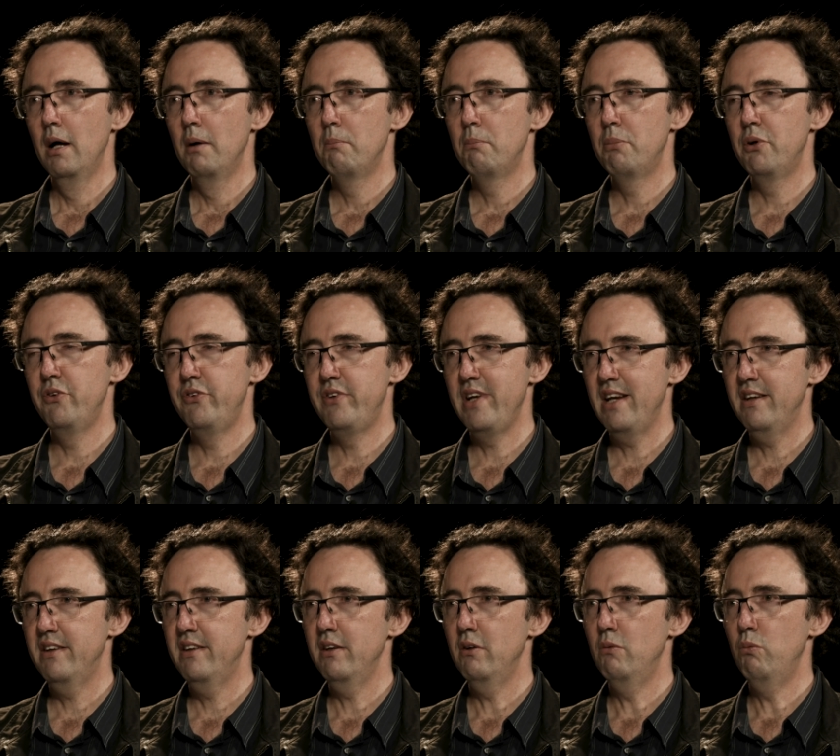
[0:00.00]

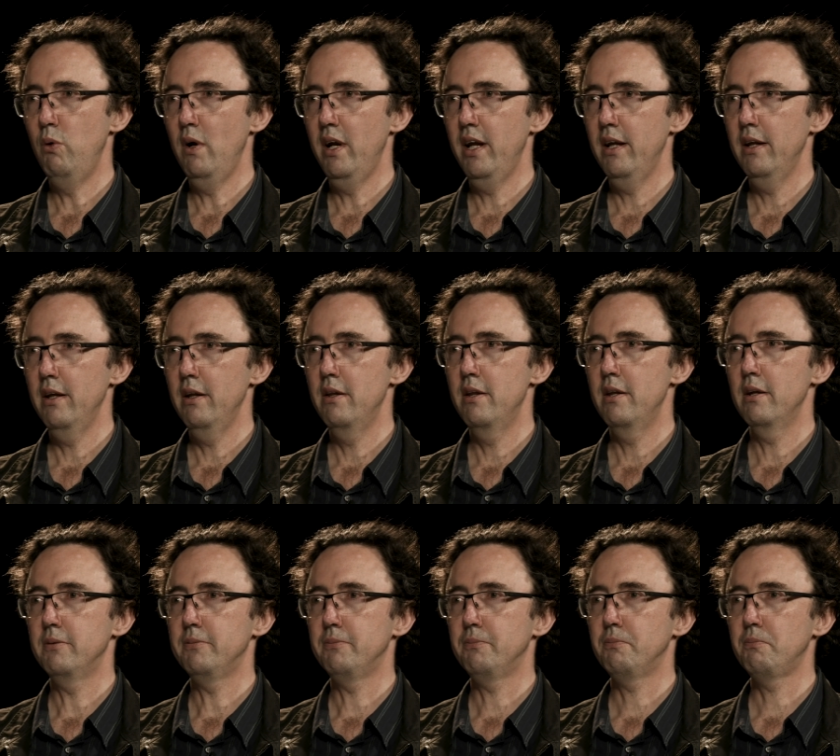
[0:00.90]
presented with
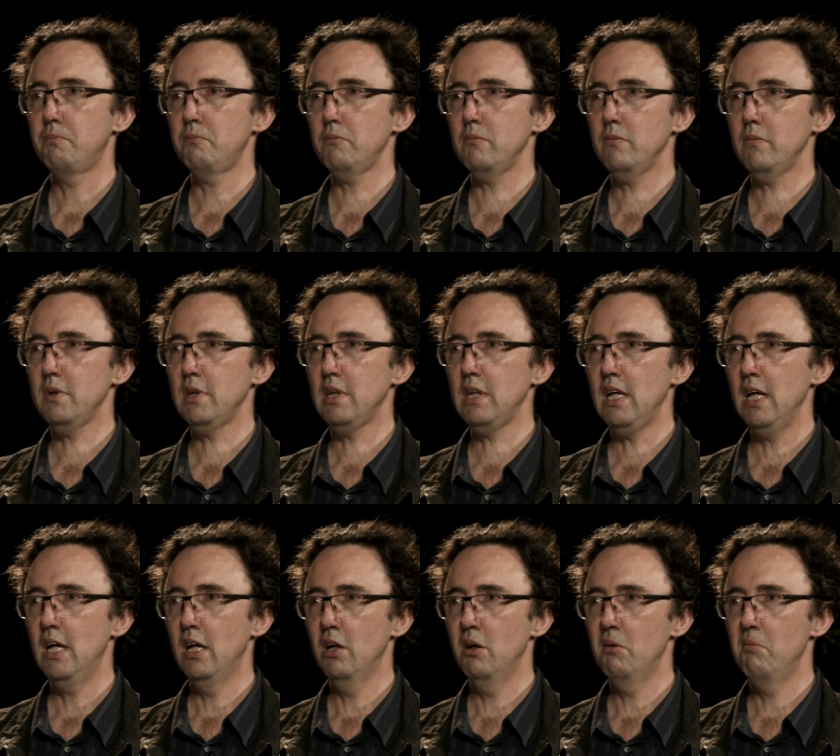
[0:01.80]

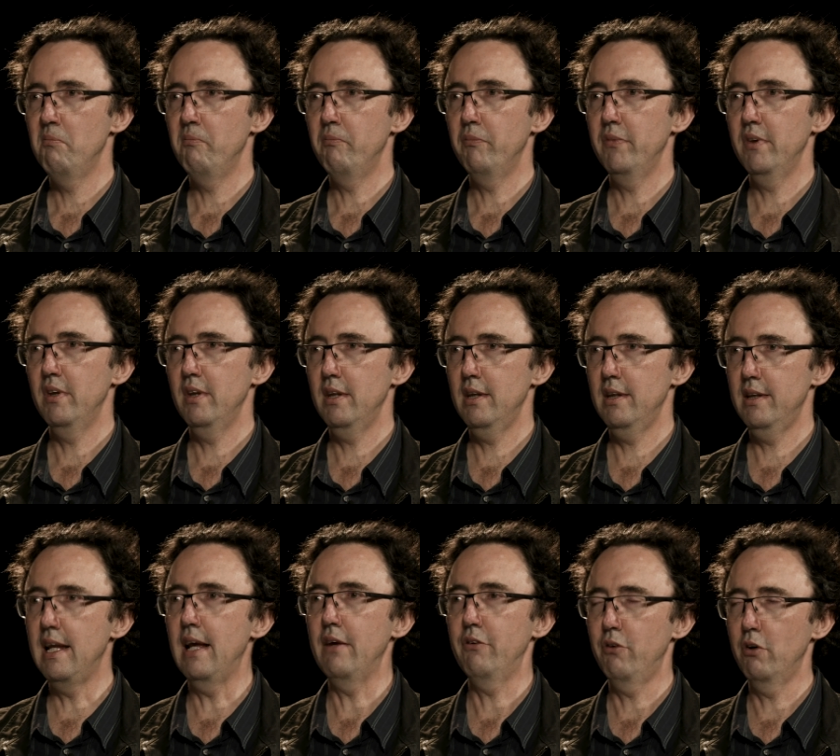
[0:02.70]
um,
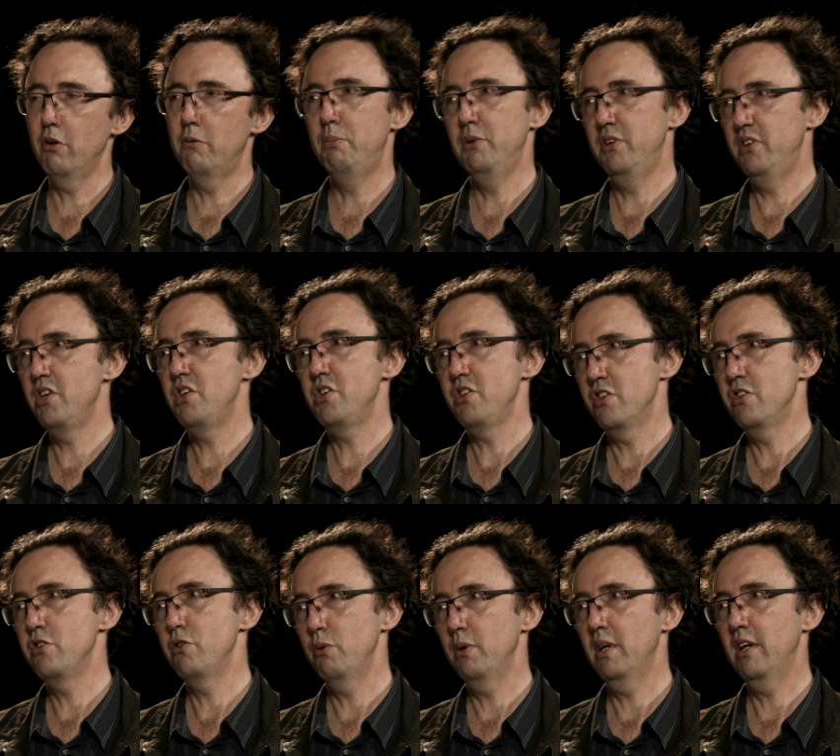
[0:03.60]
yeah, so it
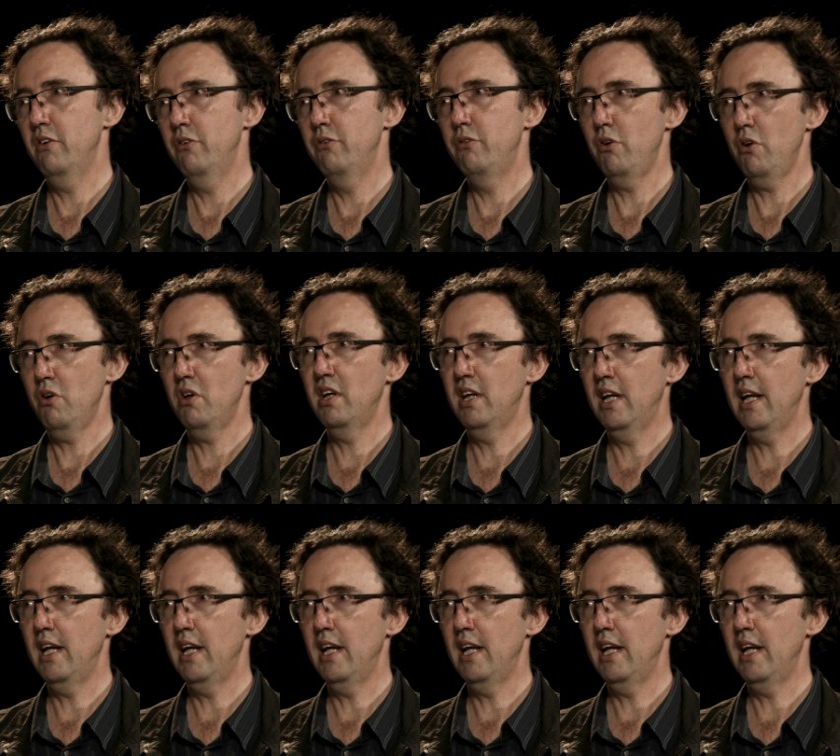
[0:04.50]
positions you in a certain hmm.